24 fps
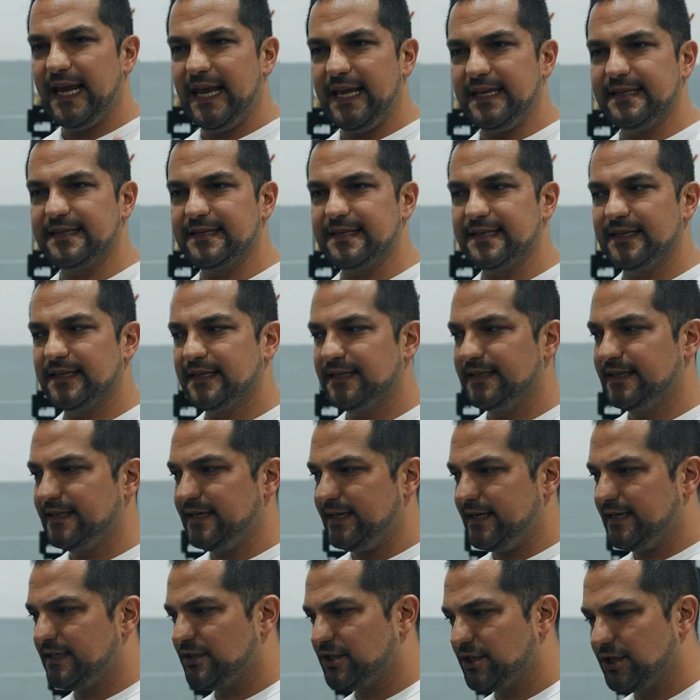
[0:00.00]
it
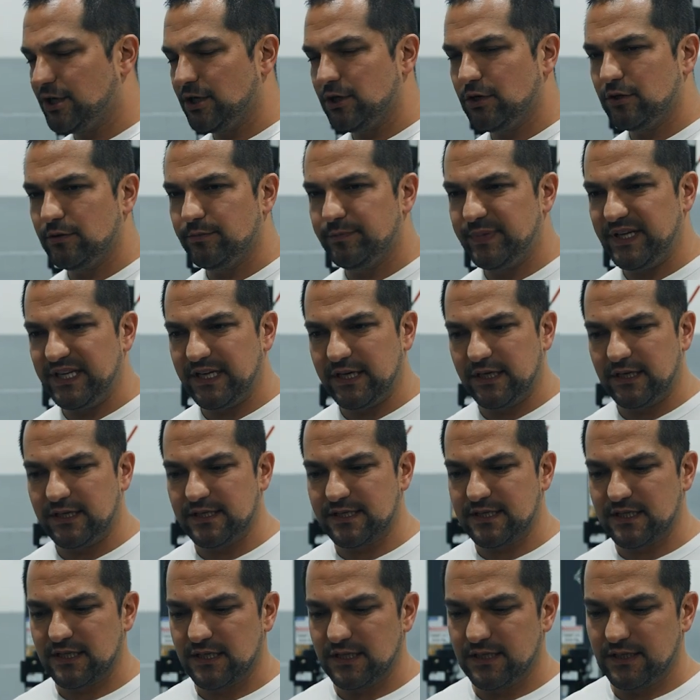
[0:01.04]
needed to go
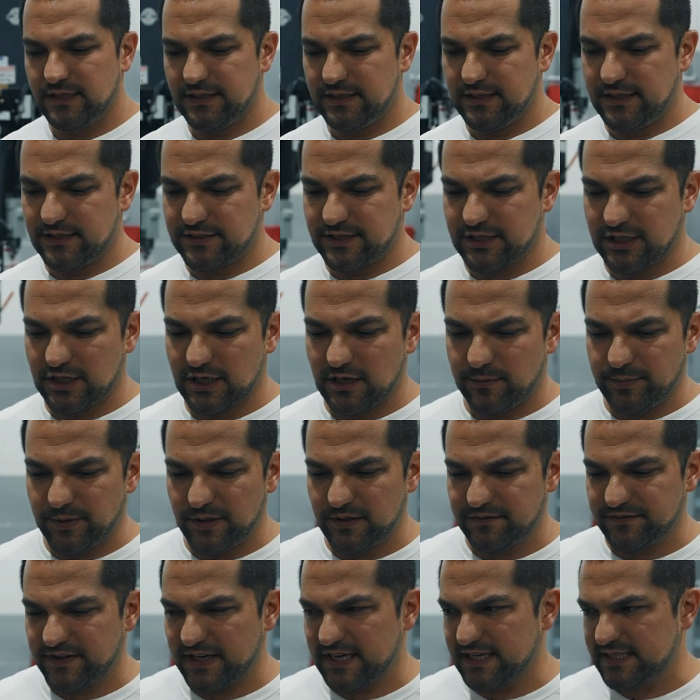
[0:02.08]
because there's a couple
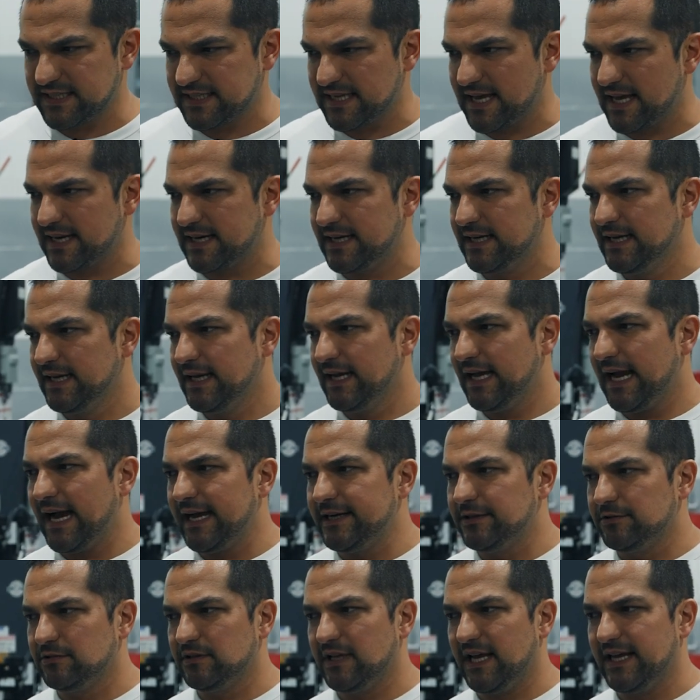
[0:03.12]
of things that I
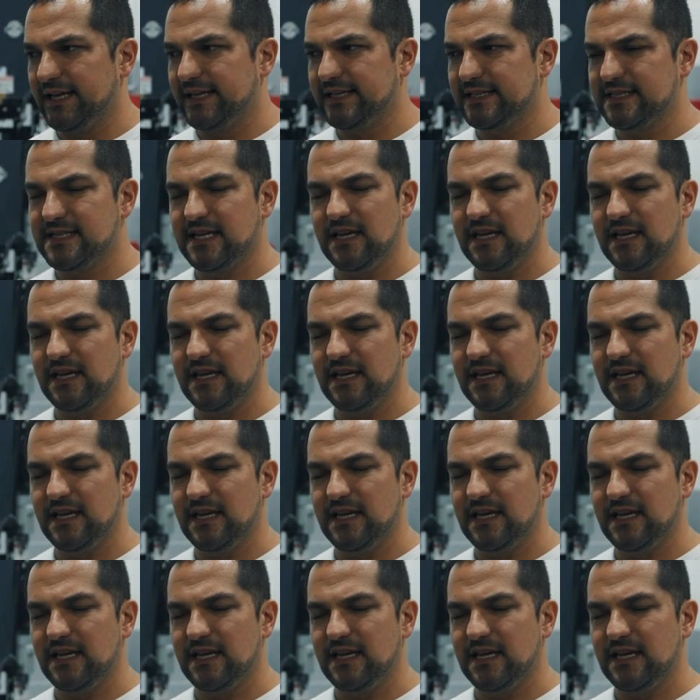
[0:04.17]
don't like, is